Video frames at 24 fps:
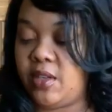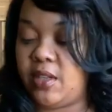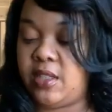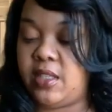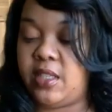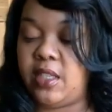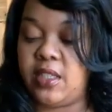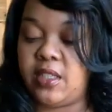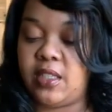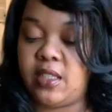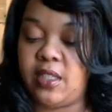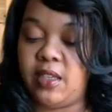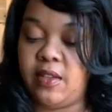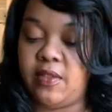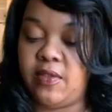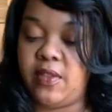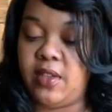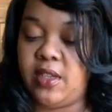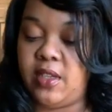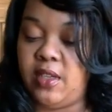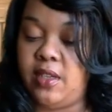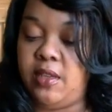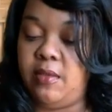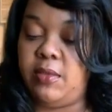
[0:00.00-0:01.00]
six
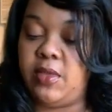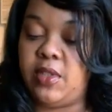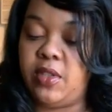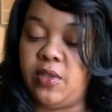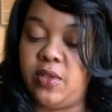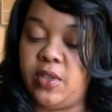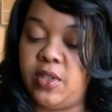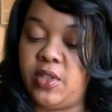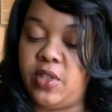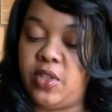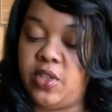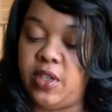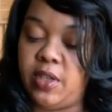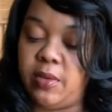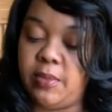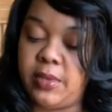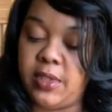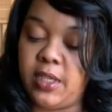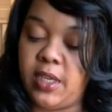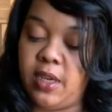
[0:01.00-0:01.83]
of um, swords jumped